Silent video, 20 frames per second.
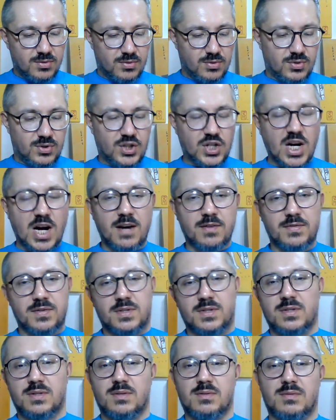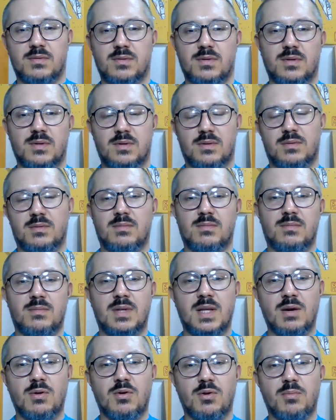Shafts,
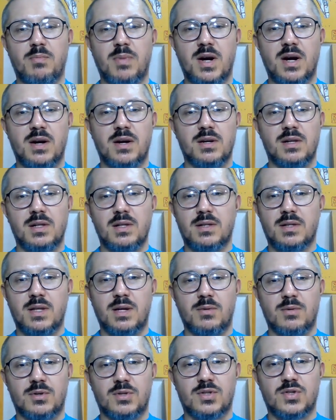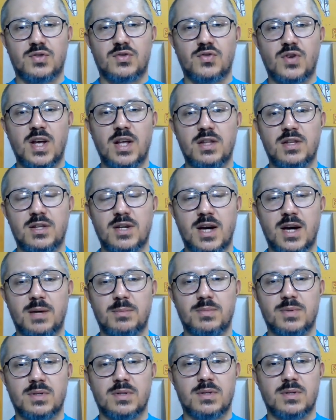they were barreled, they were straight
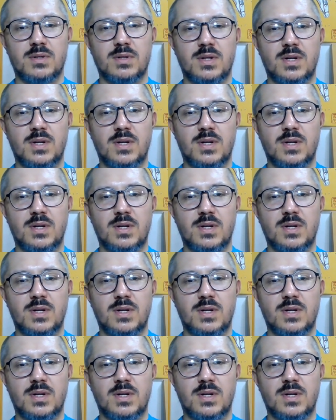types,